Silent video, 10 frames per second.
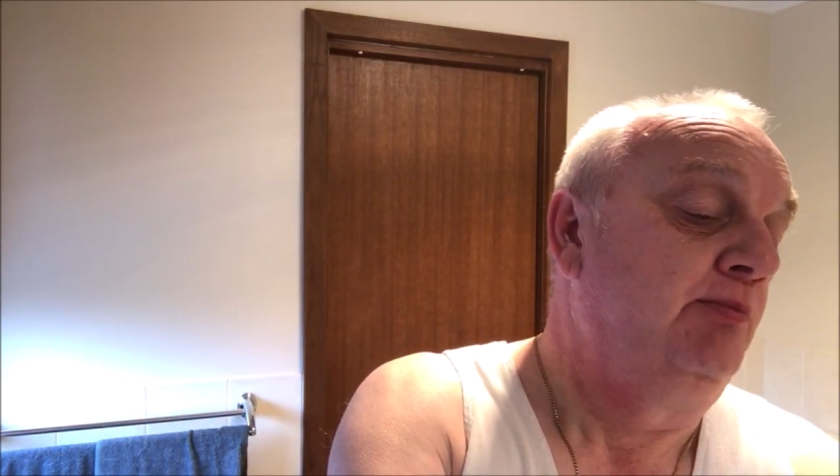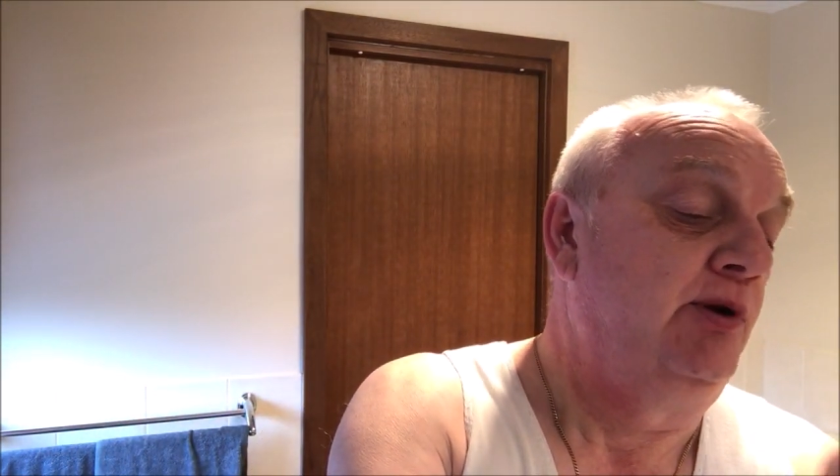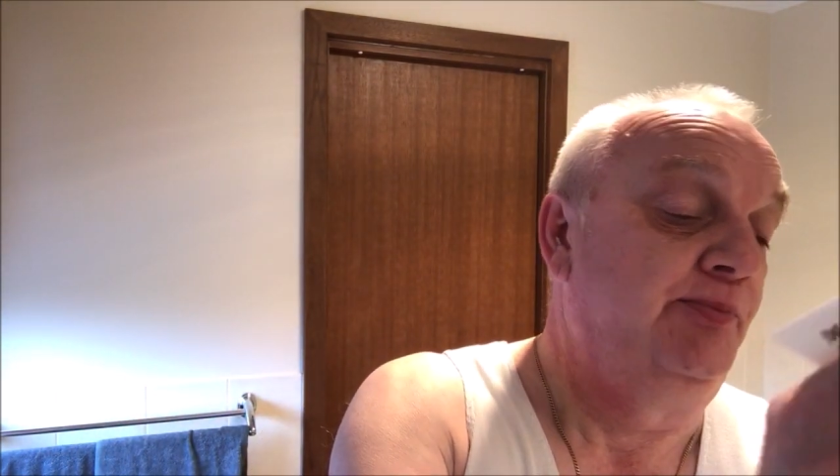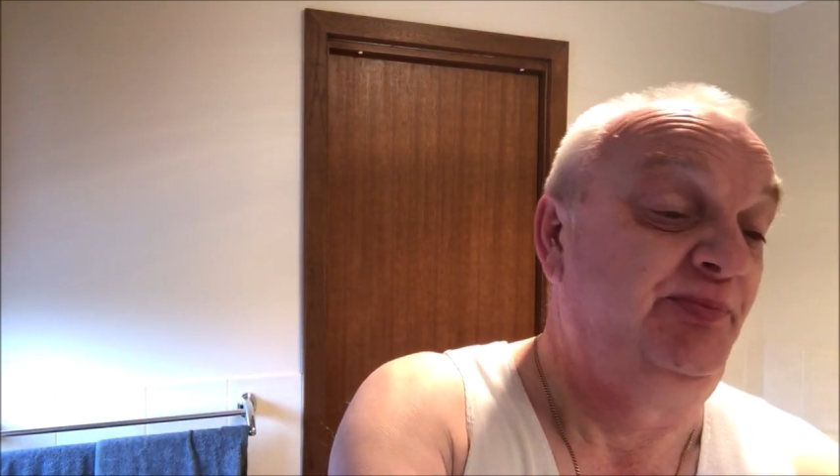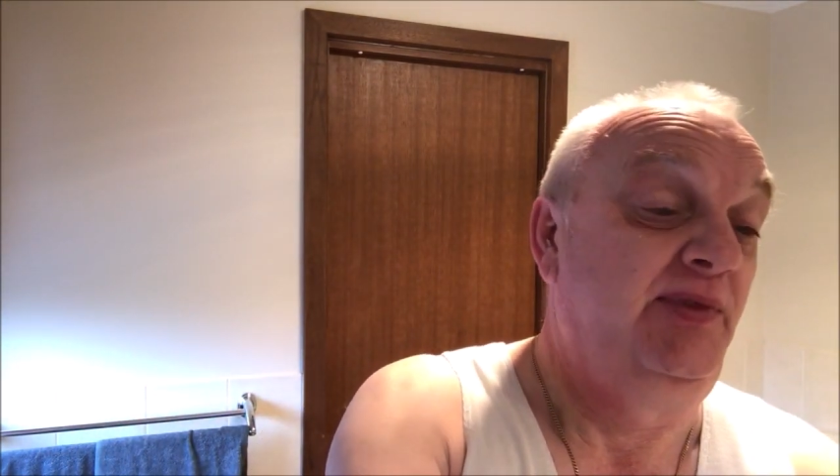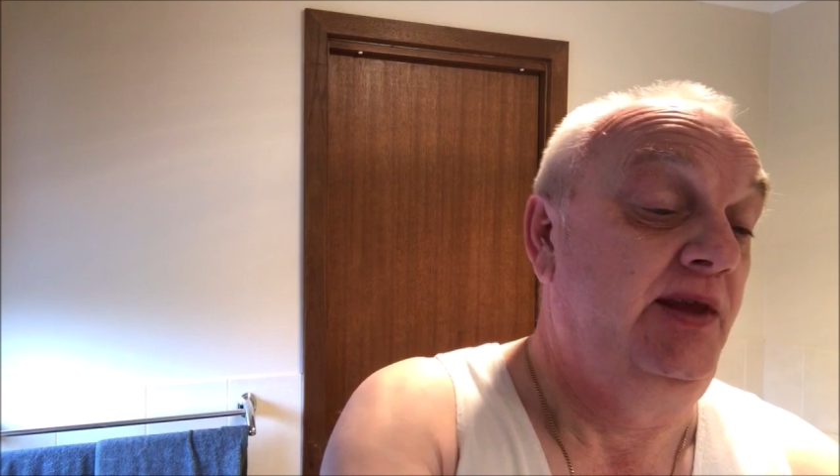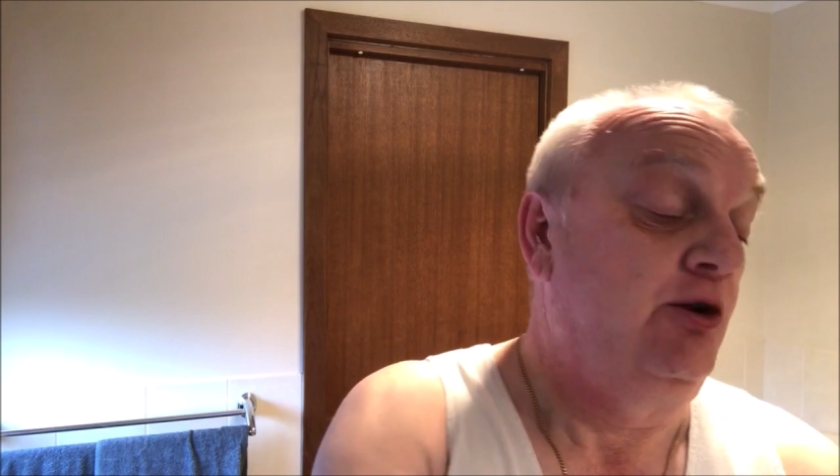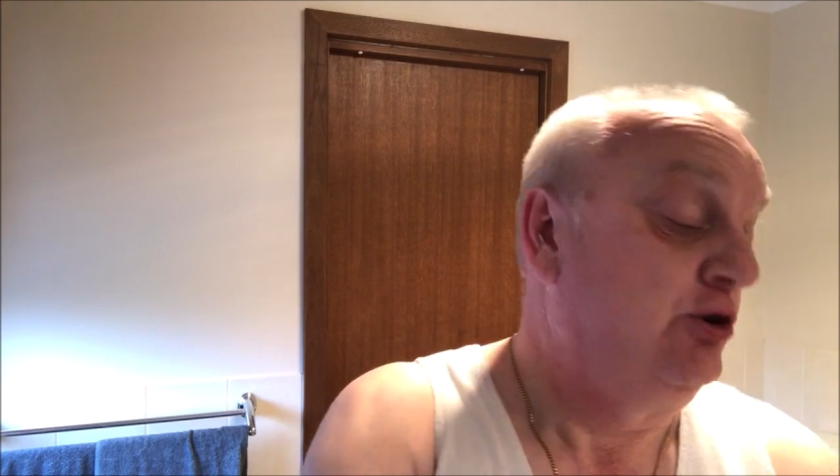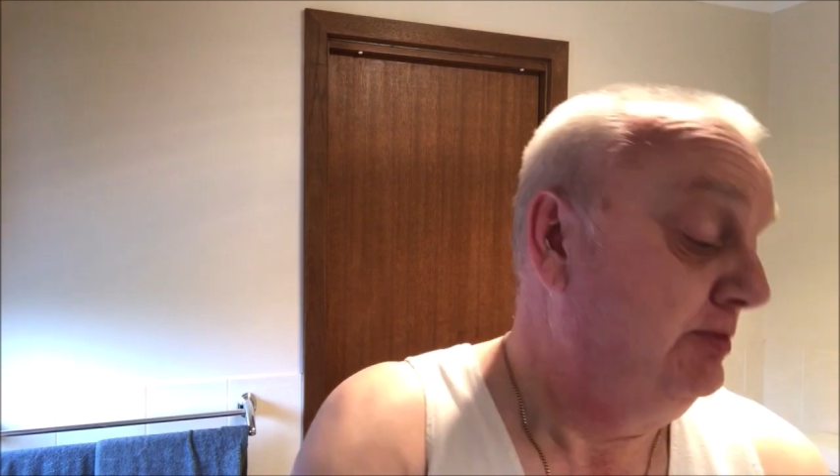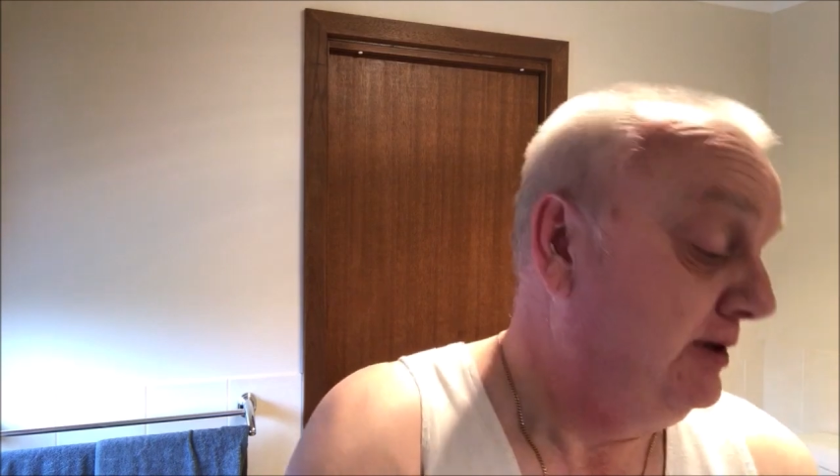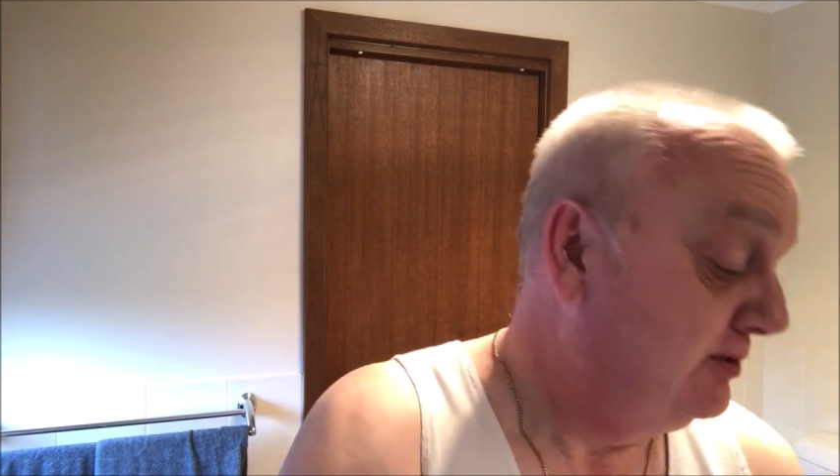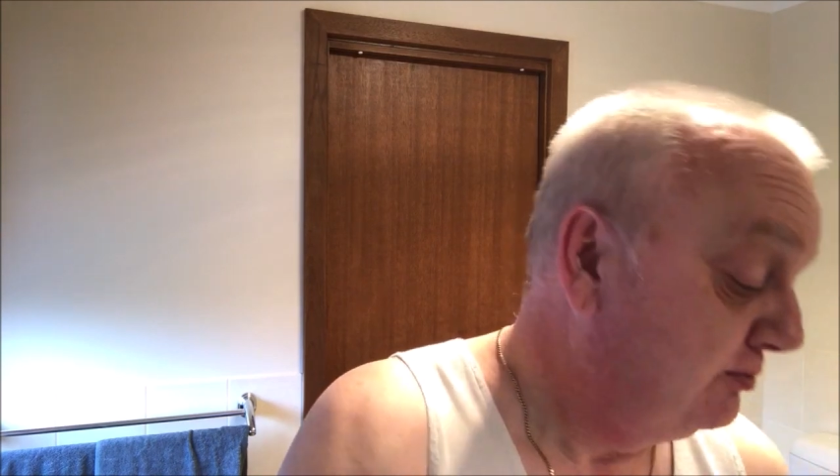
but that could be